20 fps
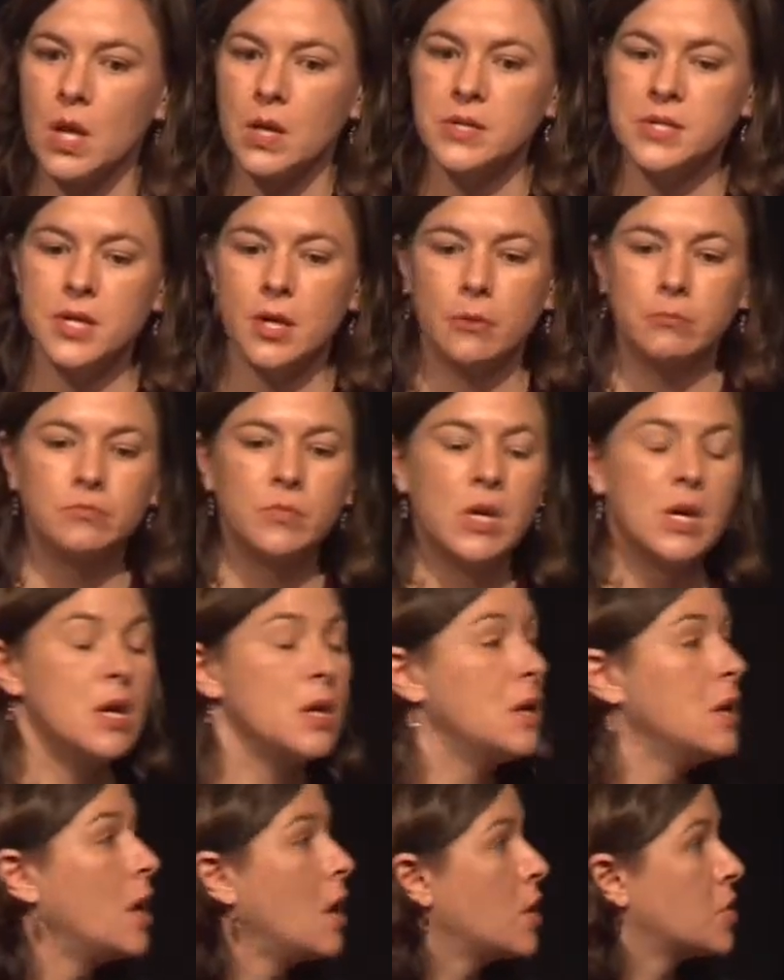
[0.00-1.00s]
So
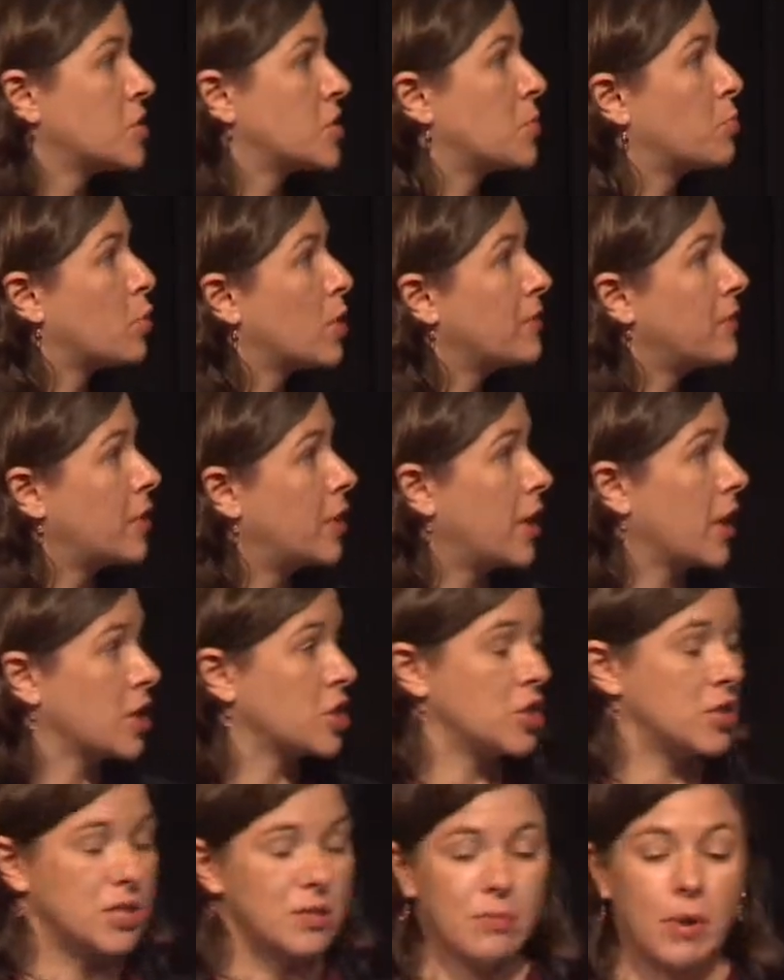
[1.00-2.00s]
just a brief
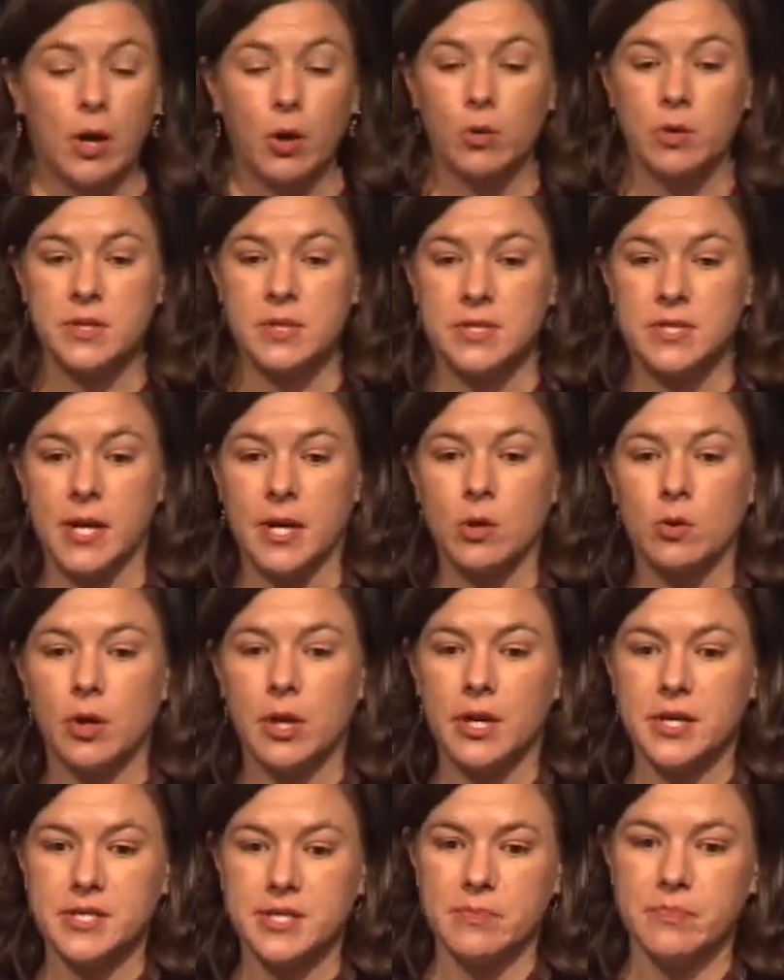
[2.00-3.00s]
introduction to my study
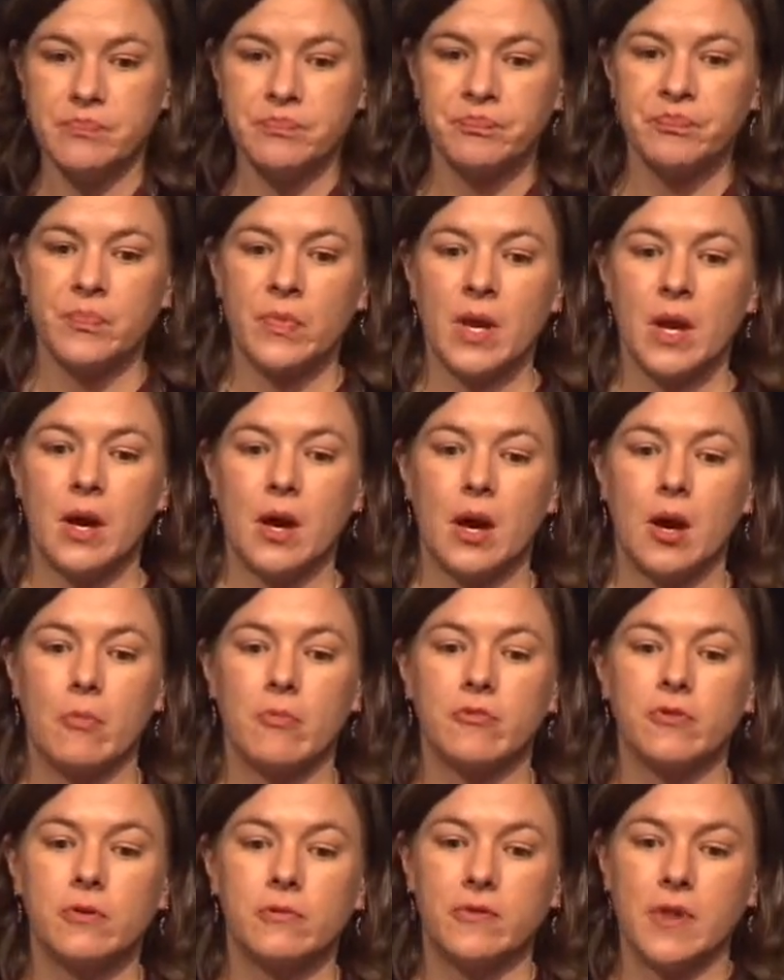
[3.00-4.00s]
organism.
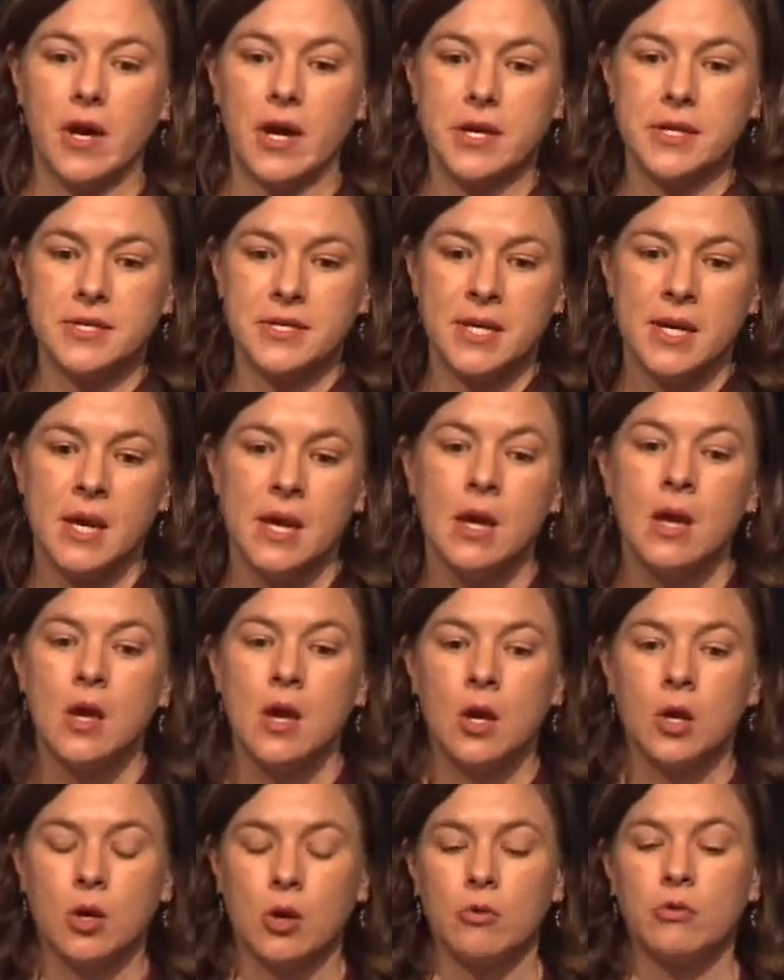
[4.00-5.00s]
Fruit flies
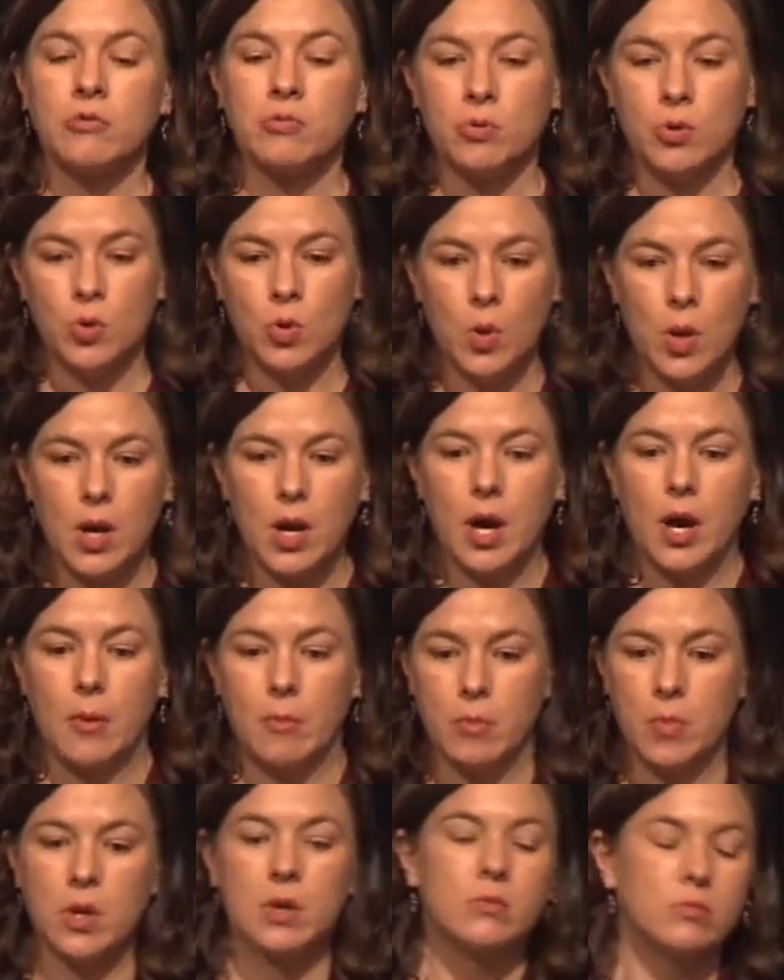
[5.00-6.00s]
go through,
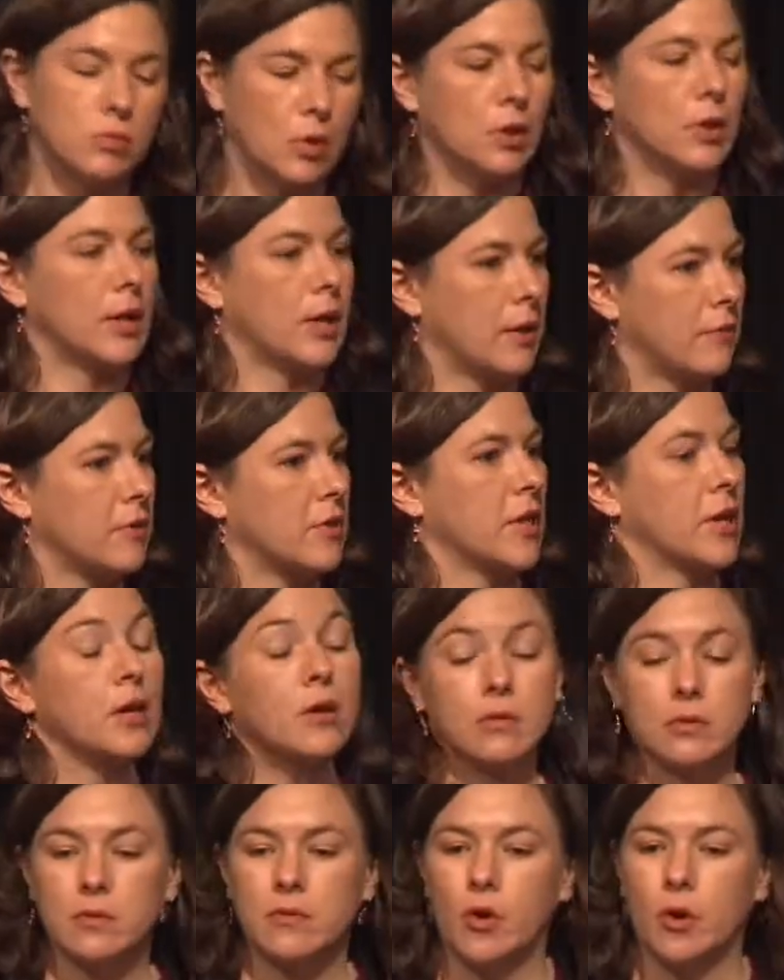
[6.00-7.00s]
well, like everything,
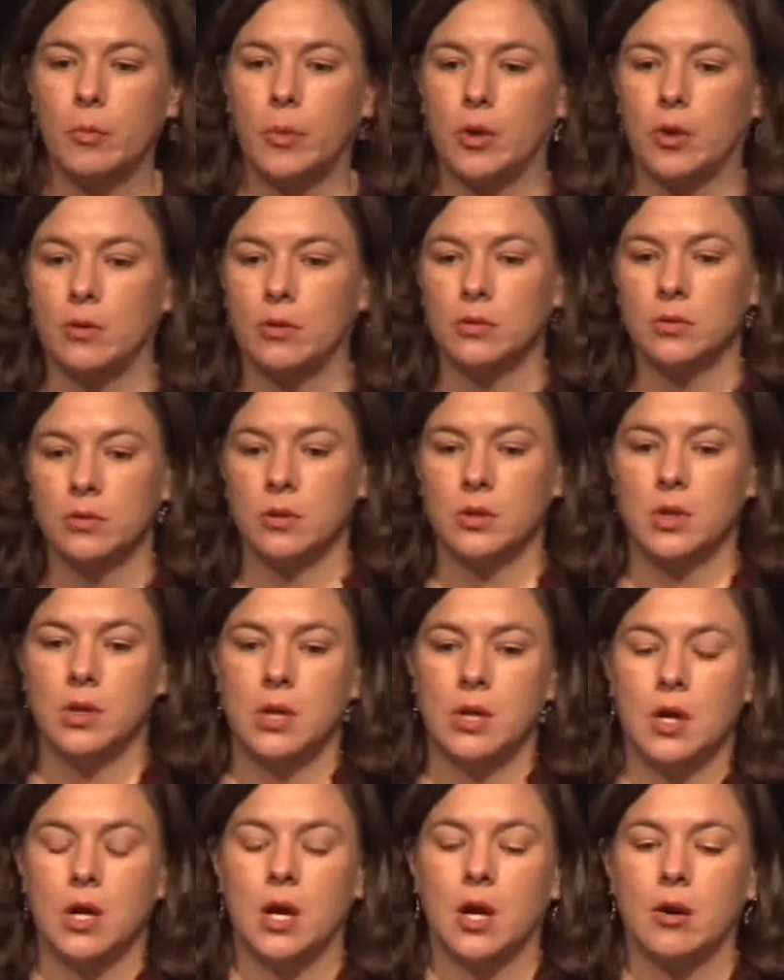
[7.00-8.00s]
a developmental
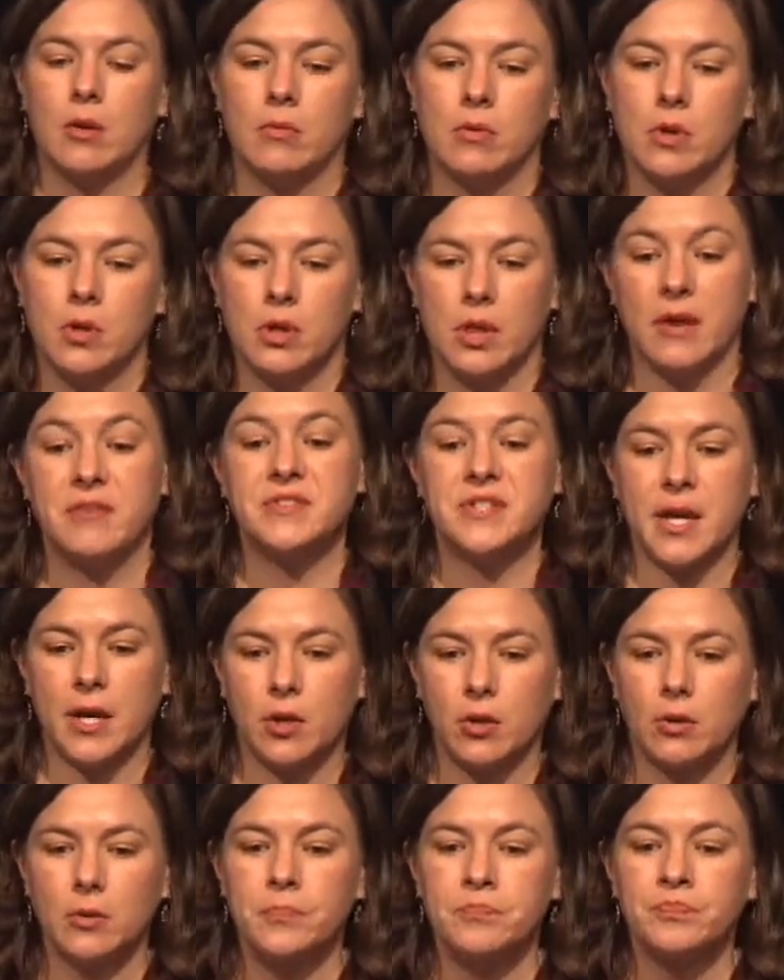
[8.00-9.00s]
life
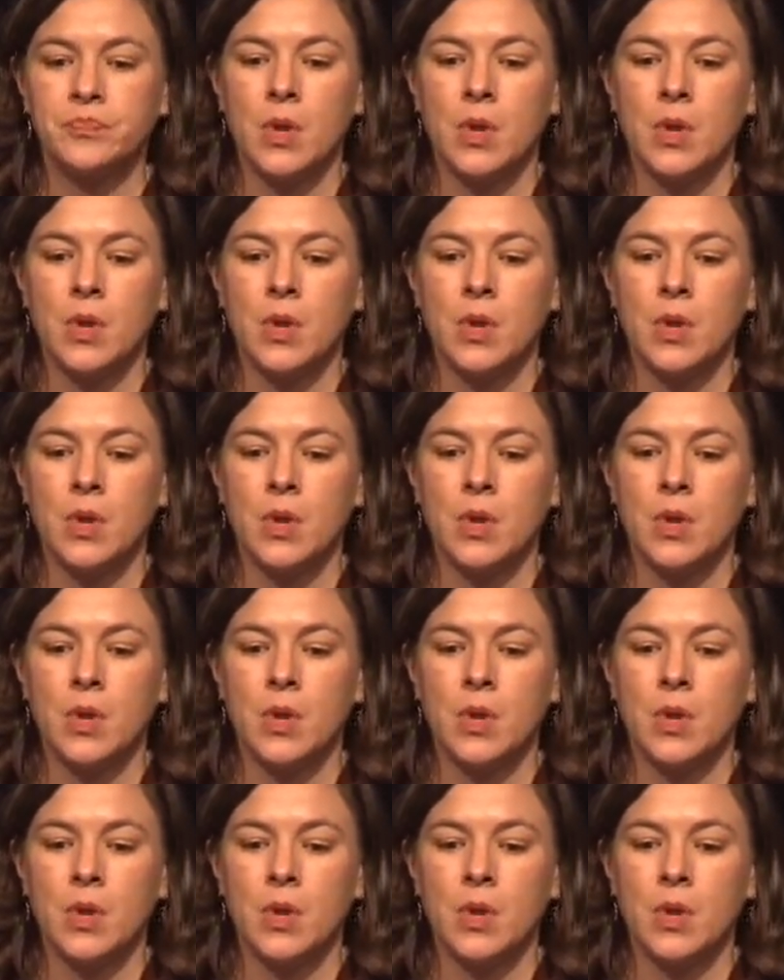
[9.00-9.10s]
cycle.